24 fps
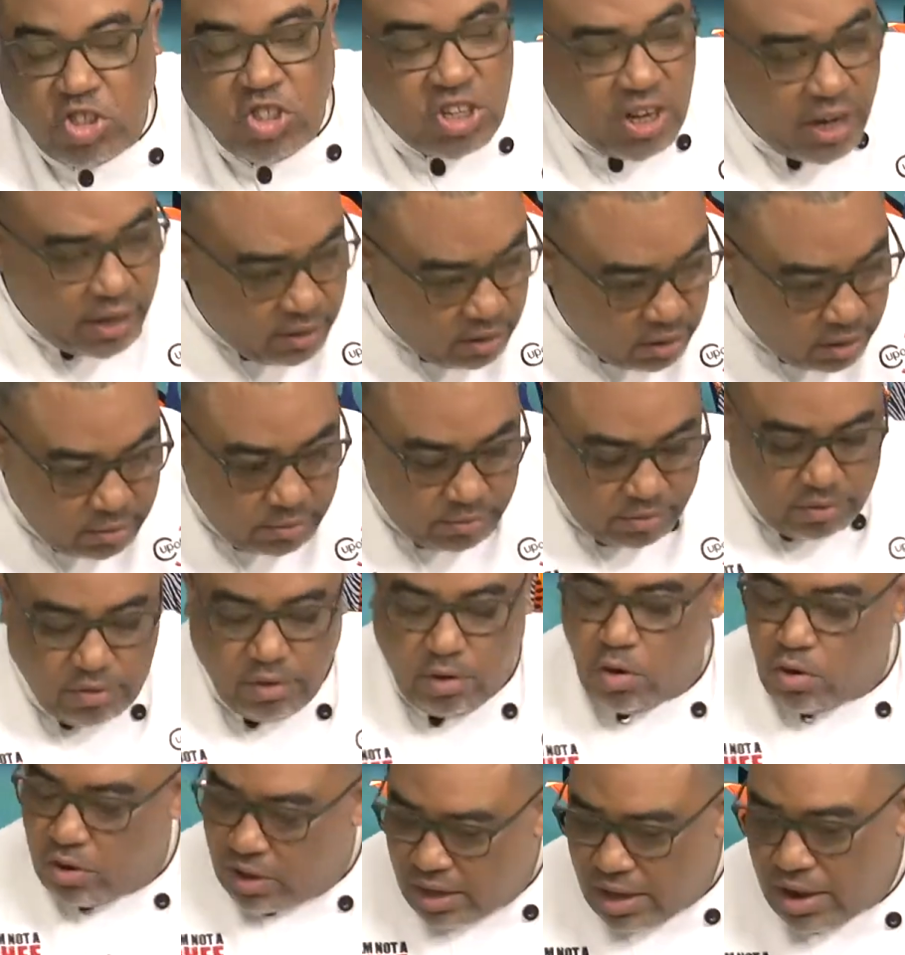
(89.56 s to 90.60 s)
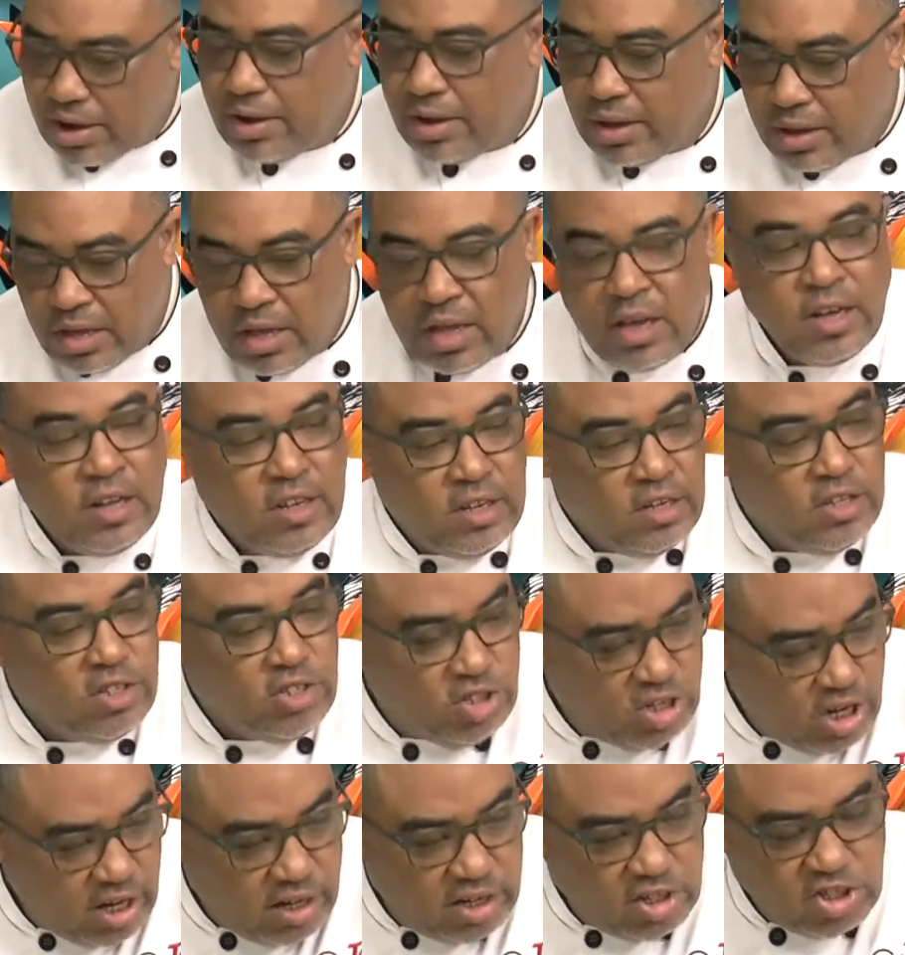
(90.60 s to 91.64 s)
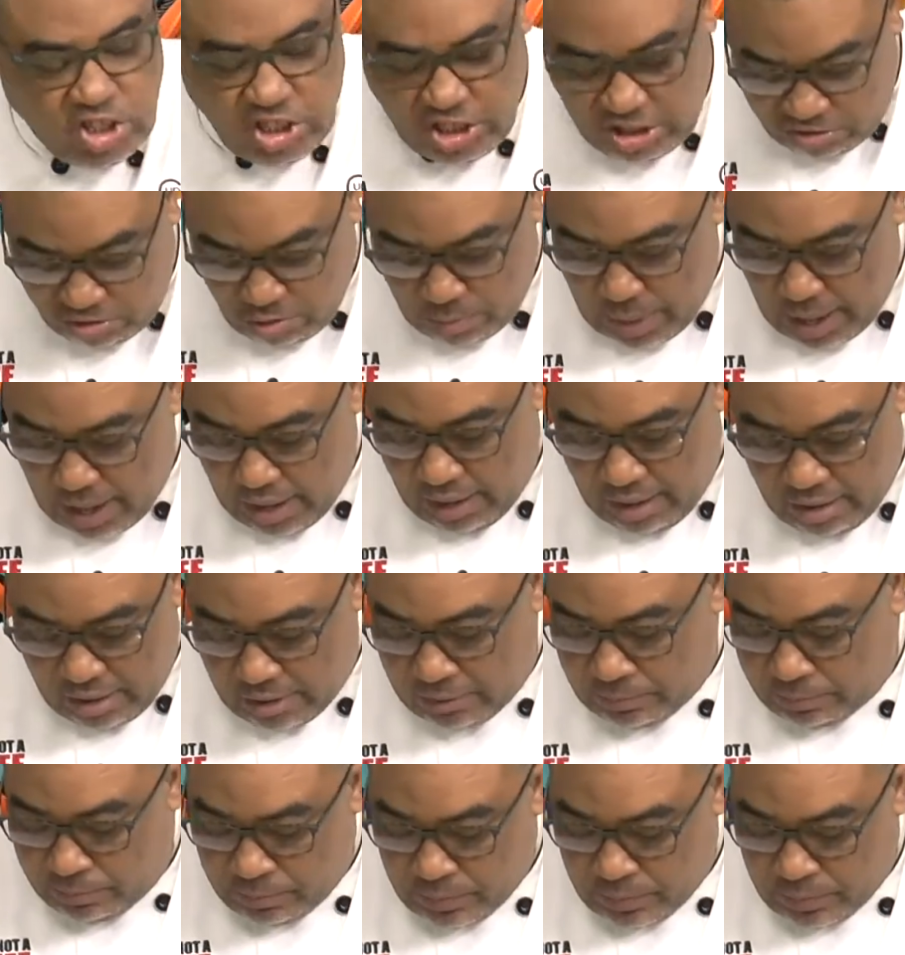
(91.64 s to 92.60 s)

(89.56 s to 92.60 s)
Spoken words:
cheddar, ordinary cheddar cheese from Anchor,